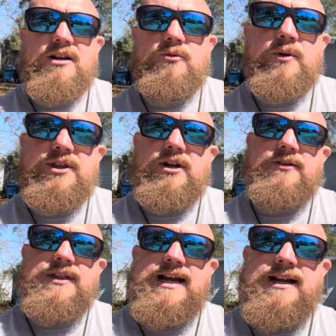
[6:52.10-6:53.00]
With all
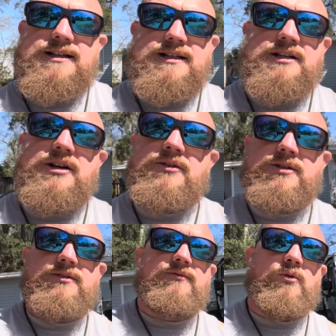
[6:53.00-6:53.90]
of that, it
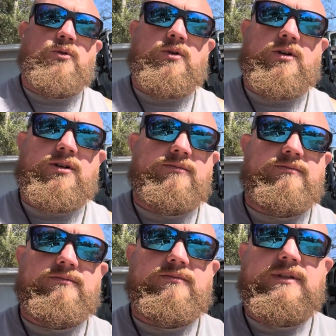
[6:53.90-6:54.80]
goes for
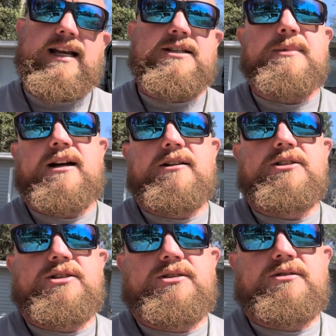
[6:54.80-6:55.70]
gas
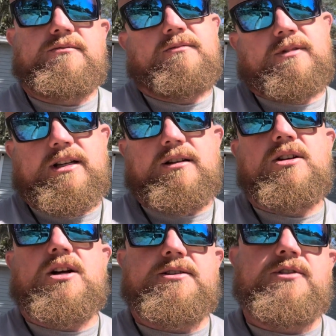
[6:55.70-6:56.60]
mileage,
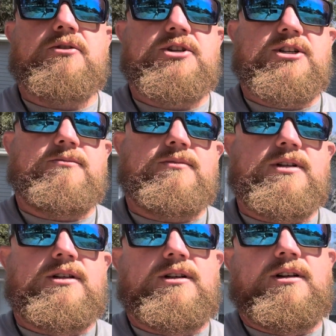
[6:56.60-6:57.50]
cost of ownership,
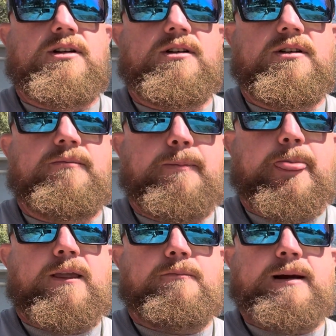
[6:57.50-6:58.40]

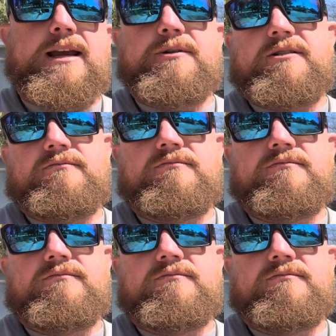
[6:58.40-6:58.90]
payment.